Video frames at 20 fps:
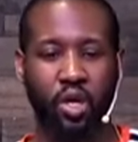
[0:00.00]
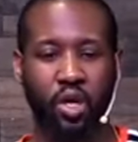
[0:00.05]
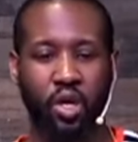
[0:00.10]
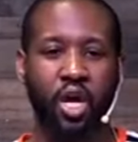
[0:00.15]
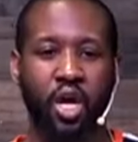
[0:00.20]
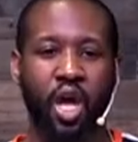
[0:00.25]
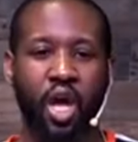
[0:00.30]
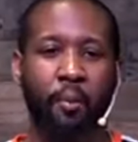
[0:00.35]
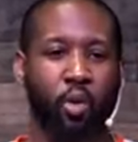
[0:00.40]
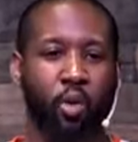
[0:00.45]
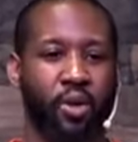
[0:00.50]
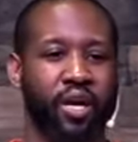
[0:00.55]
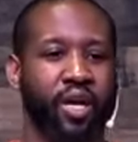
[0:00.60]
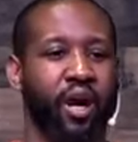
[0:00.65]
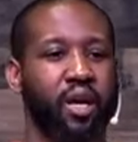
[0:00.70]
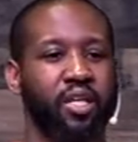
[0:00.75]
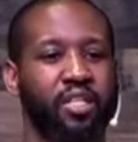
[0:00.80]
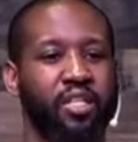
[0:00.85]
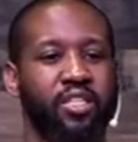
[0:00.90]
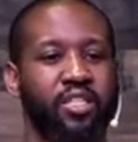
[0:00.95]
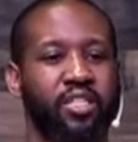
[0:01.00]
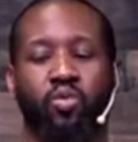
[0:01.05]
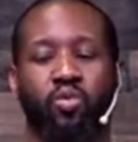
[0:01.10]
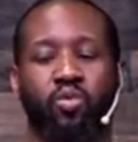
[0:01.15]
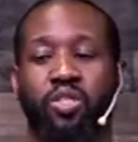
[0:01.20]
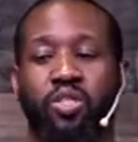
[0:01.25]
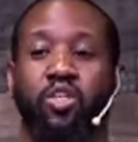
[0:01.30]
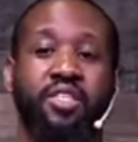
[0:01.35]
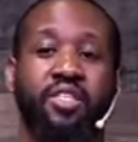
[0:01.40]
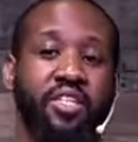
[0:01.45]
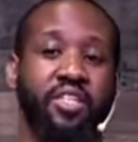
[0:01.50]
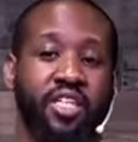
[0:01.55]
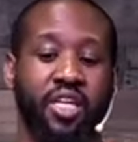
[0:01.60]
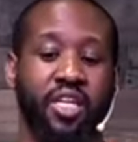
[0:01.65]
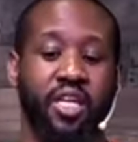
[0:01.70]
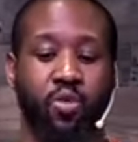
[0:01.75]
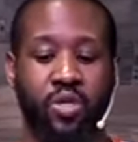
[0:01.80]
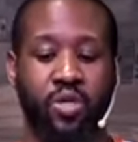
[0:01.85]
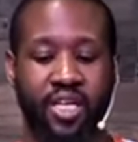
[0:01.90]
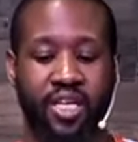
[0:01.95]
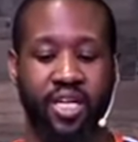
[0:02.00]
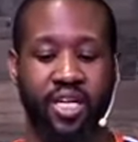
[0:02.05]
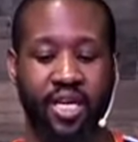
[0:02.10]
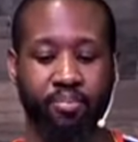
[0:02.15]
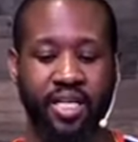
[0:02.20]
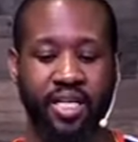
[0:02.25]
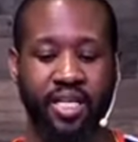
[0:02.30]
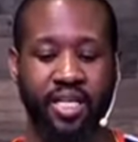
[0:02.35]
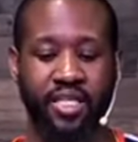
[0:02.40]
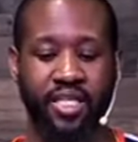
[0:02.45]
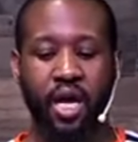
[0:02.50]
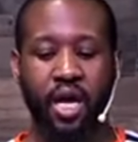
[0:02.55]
But regardless, there was a transition that was taking place.